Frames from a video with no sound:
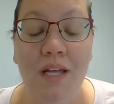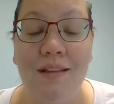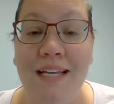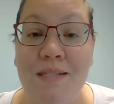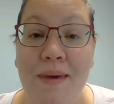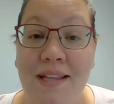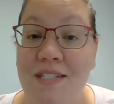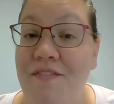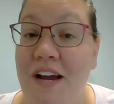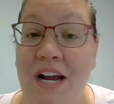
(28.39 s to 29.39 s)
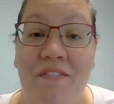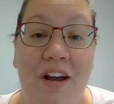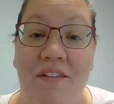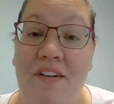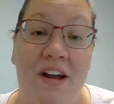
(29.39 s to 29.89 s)
Let's make this very,
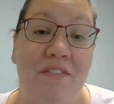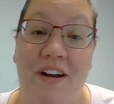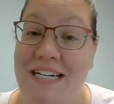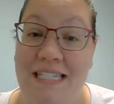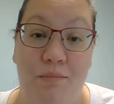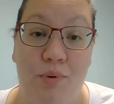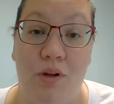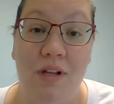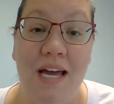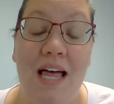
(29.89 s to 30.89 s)
very, very, very simple.